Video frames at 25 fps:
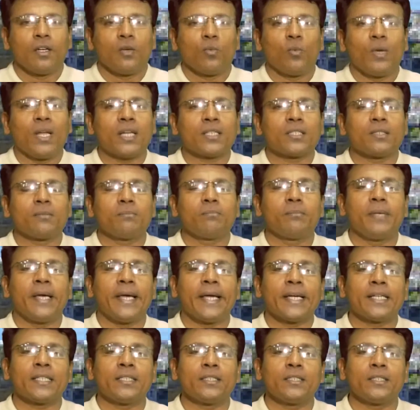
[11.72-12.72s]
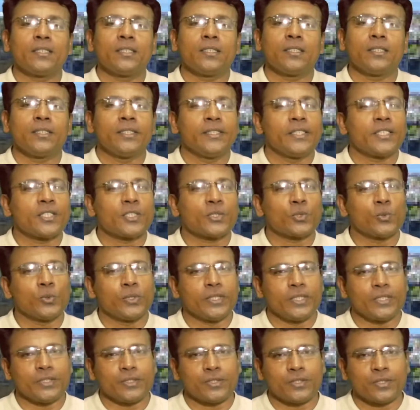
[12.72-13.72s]
Welcome back, dear
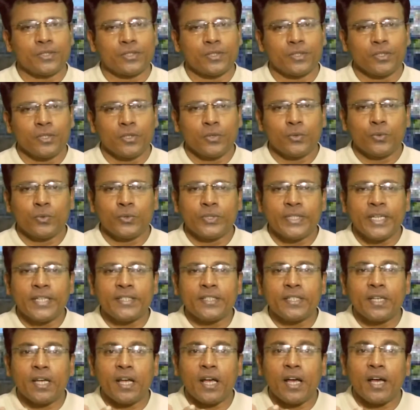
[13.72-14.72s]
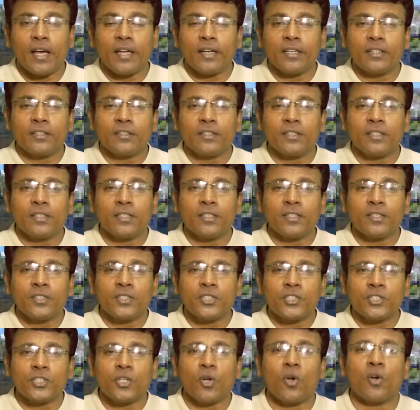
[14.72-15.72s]
students, to yet another
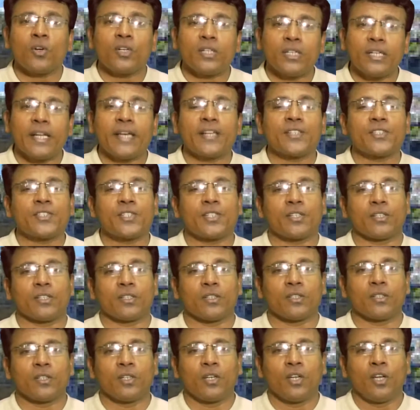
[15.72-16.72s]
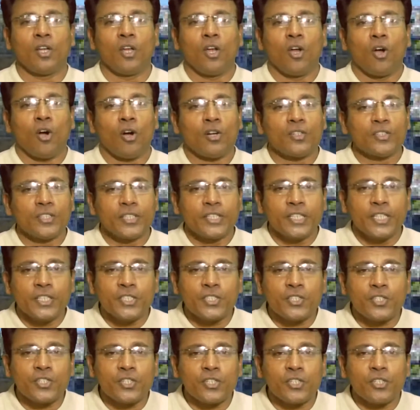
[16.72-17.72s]
short lecture on the
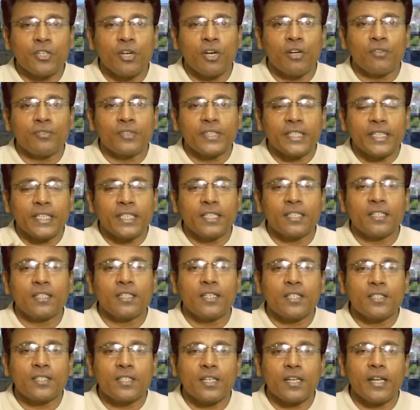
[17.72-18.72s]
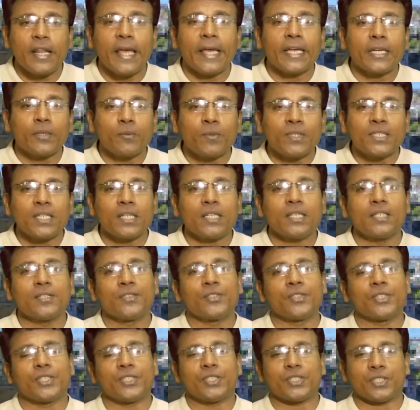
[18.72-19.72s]
history of English language and
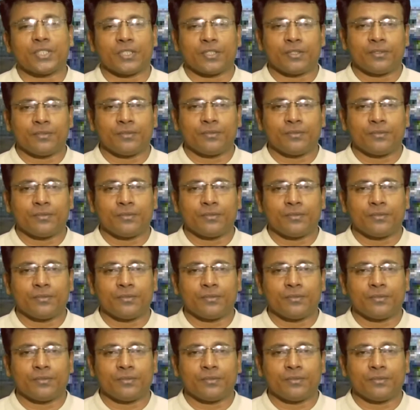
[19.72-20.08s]
literature.